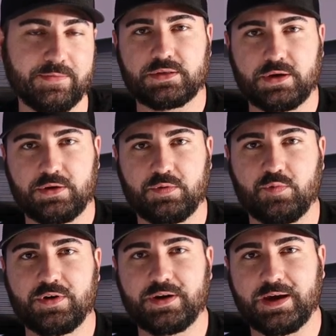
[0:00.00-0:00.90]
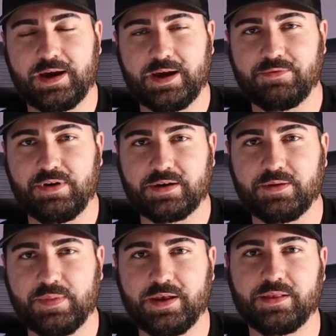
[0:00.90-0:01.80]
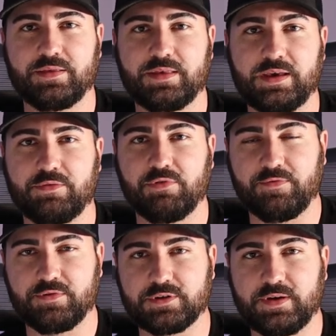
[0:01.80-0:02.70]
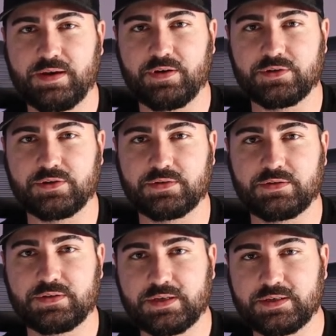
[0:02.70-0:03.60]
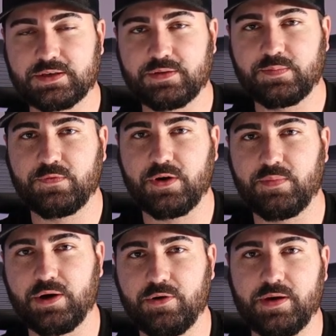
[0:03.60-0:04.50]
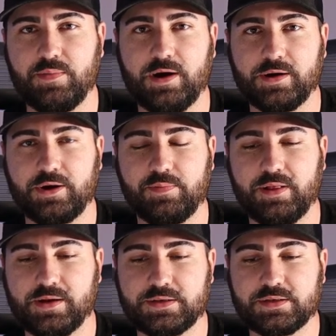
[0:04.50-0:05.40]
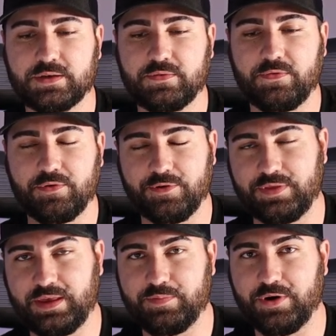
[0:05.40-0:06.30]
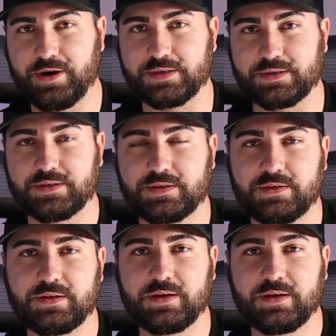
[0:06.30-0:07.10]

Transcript: So would I recommend the Reference 500 system from OEM Audio Plus for the price